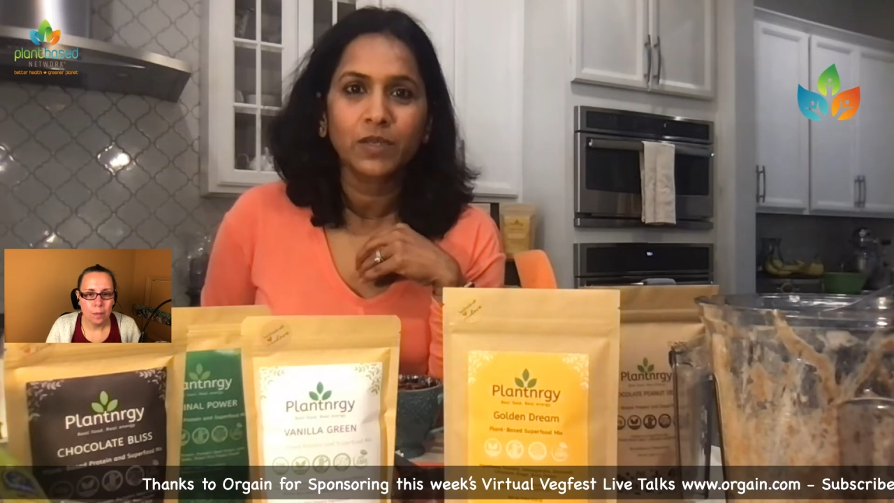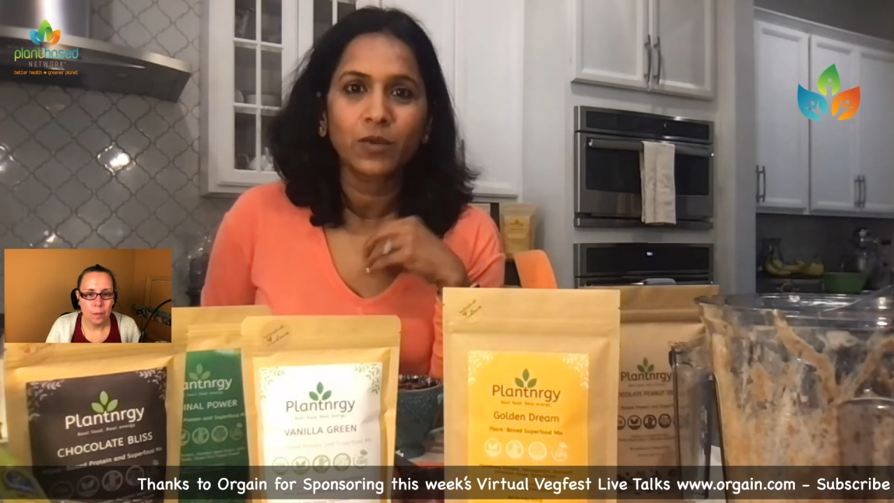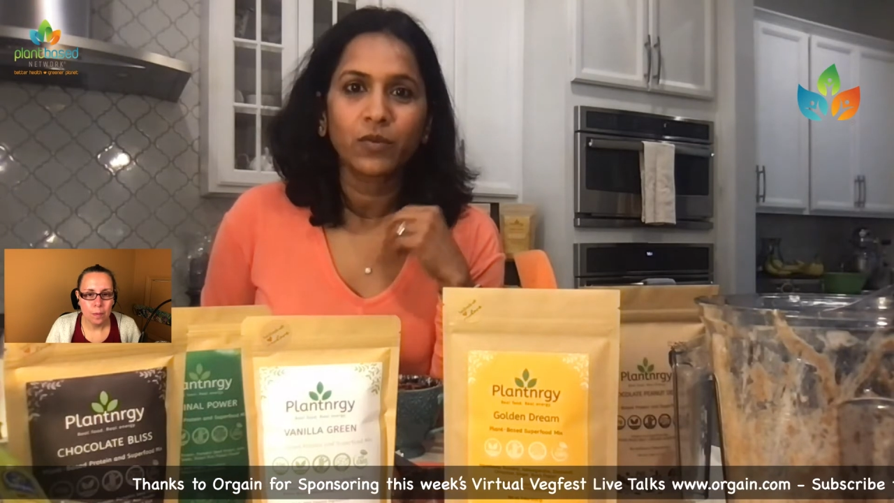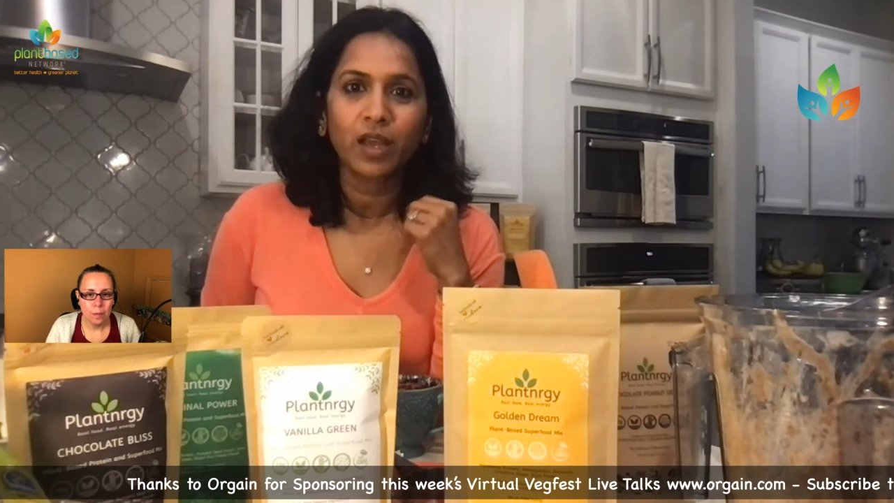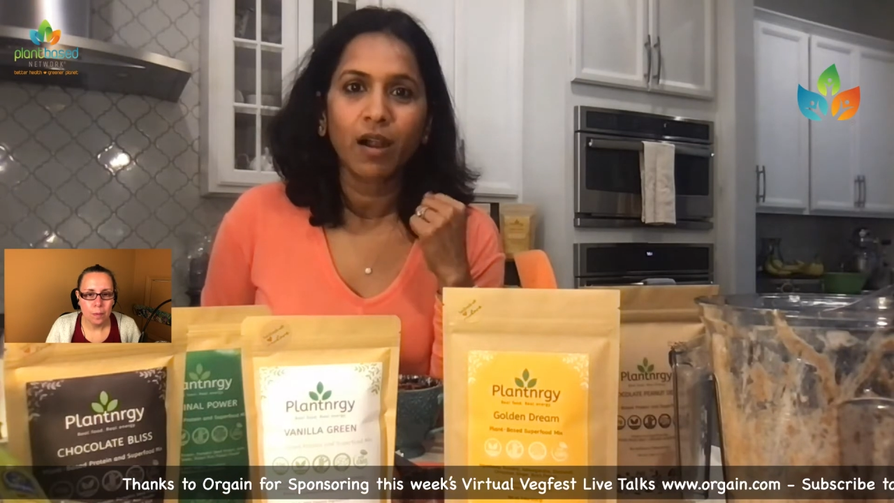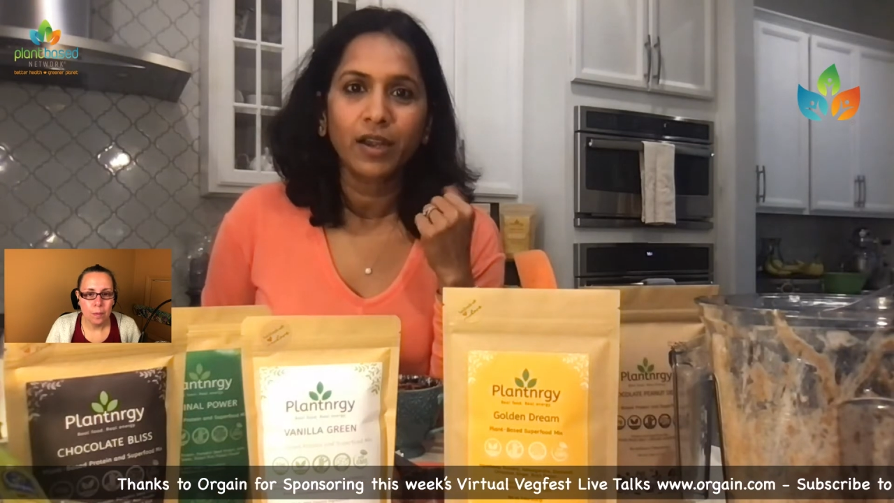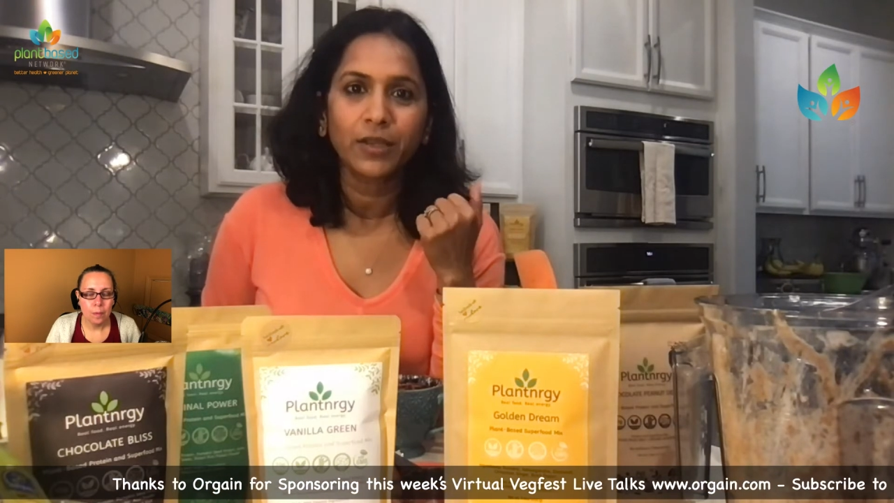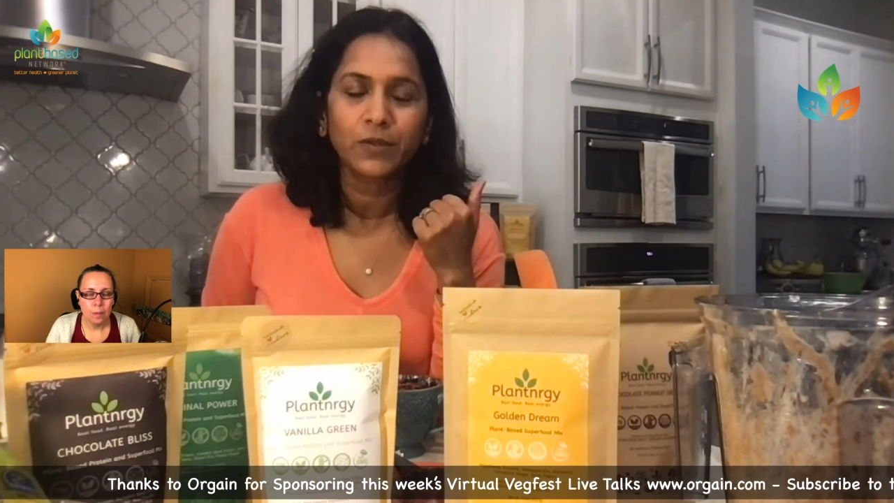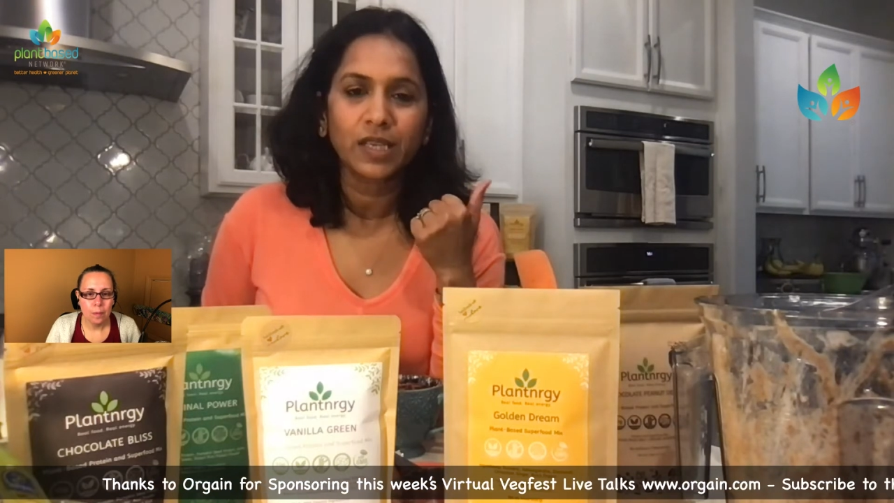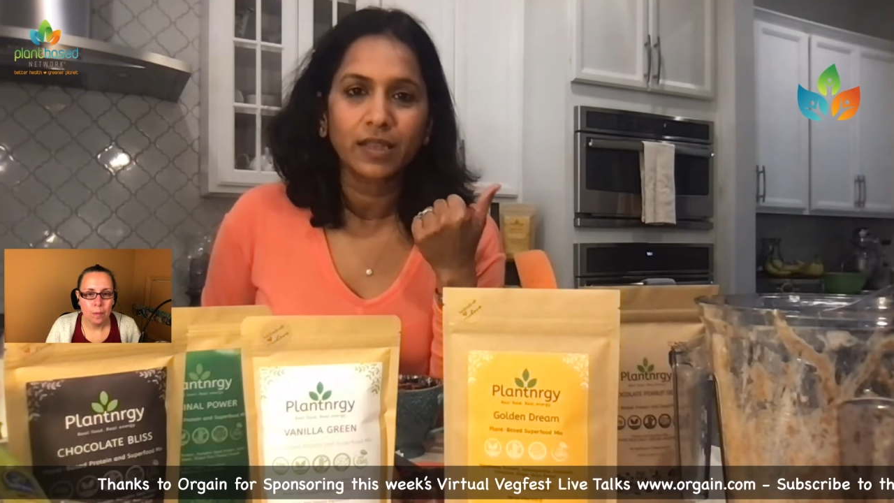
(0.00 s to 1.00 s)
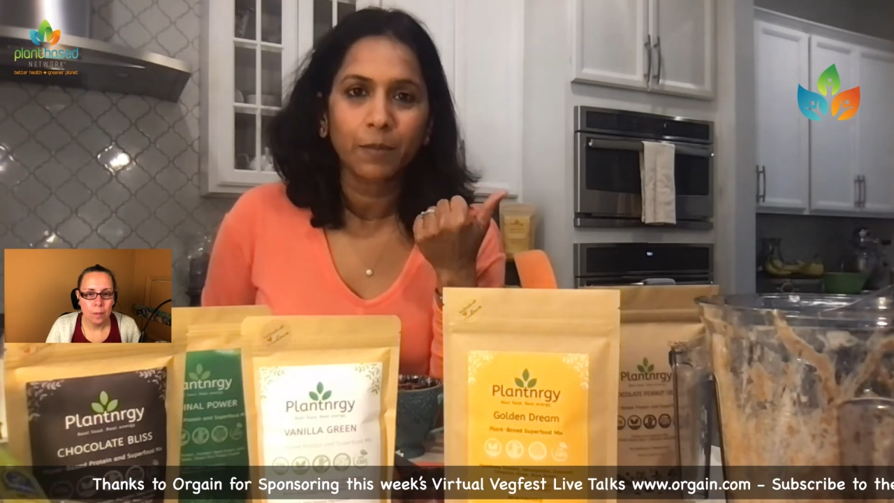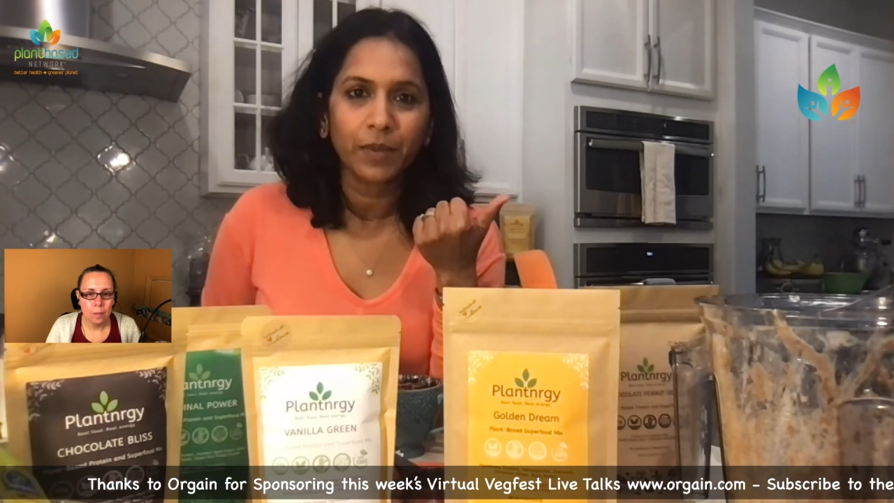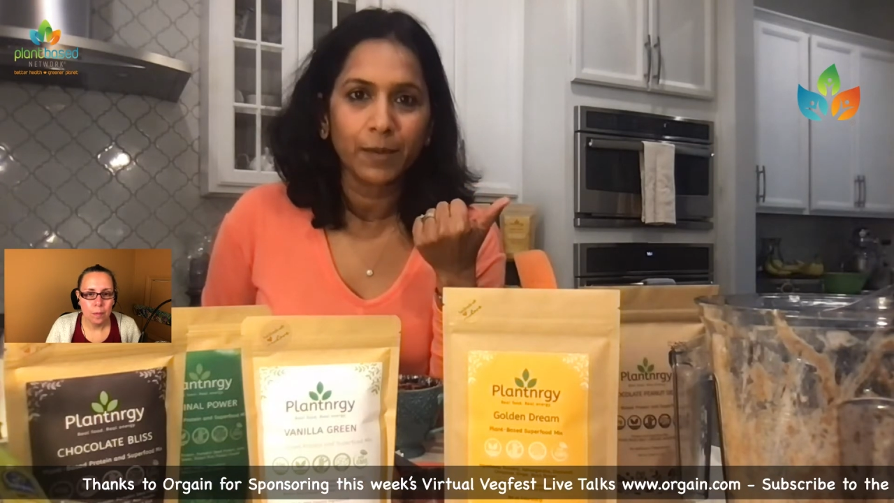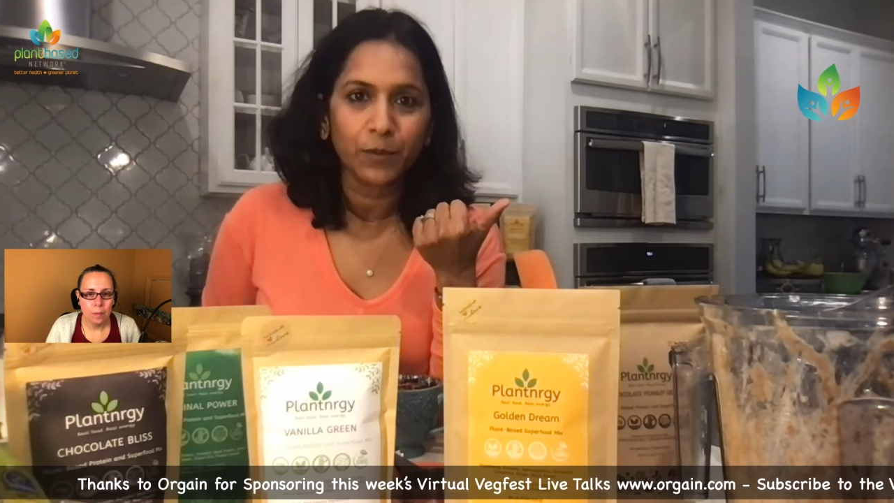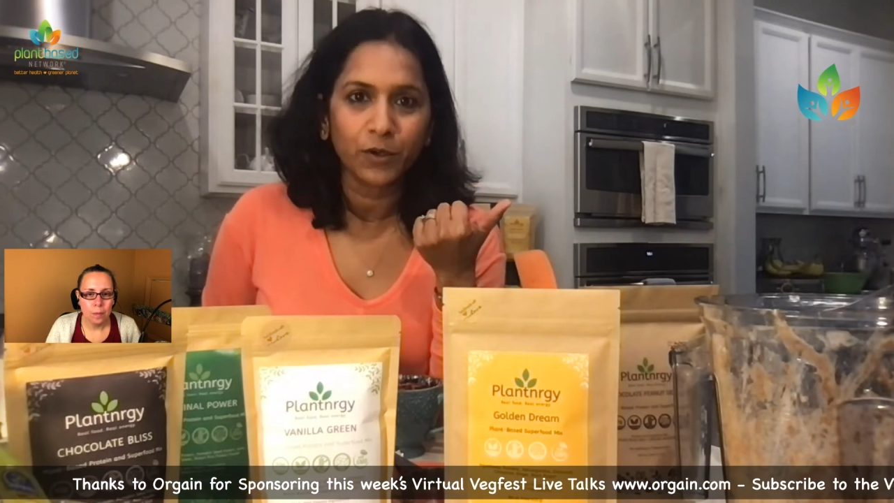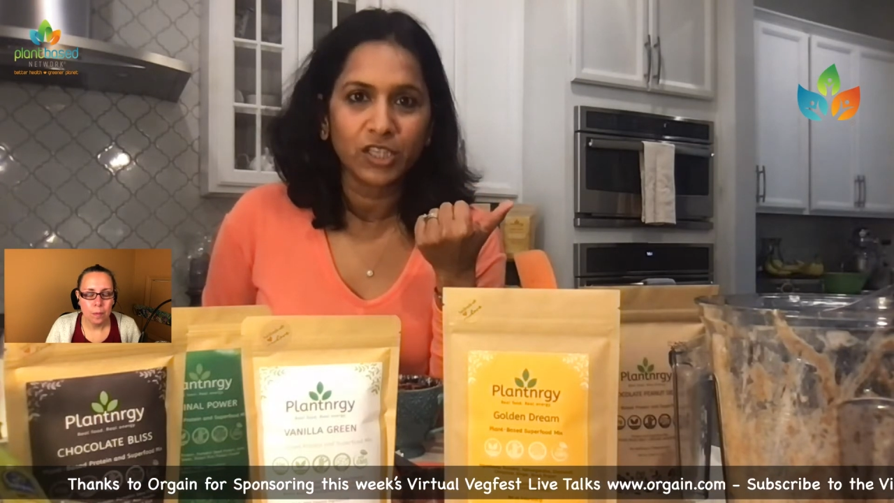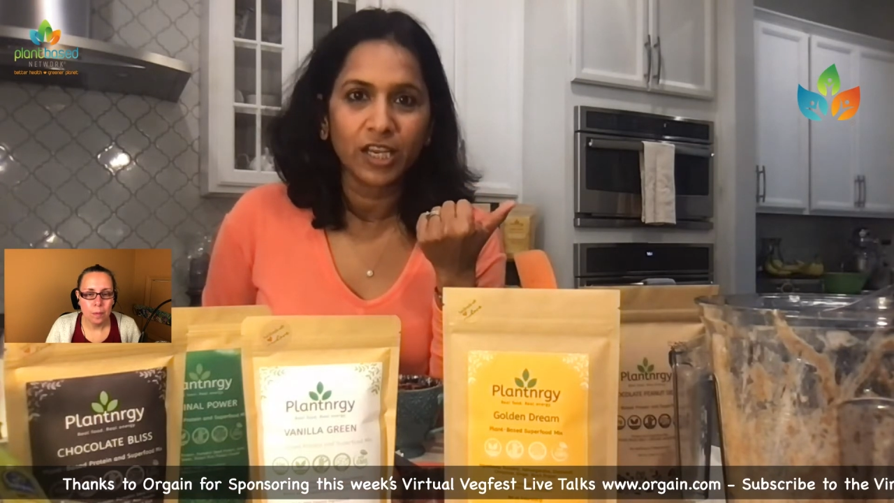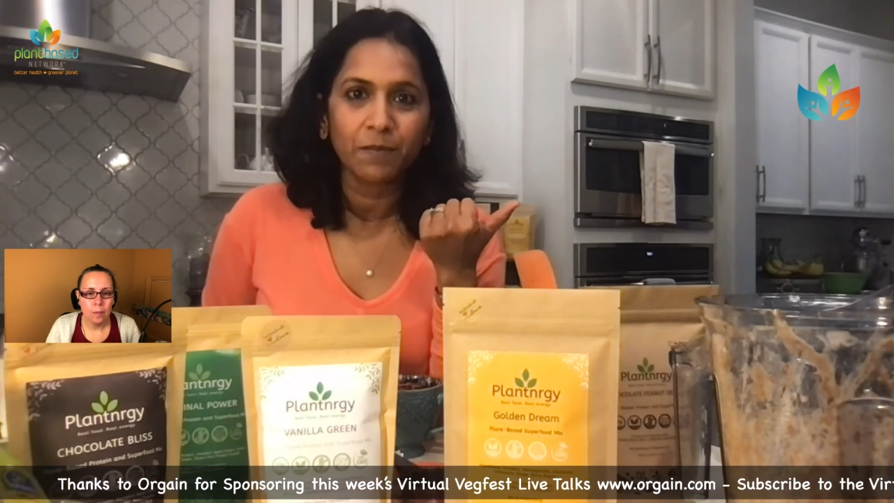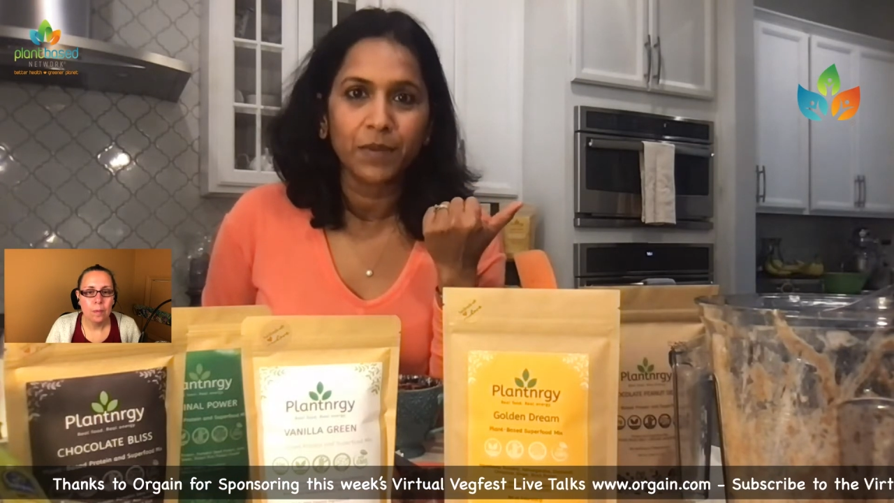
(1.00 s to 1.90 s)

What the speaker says: So we are using the pea protein,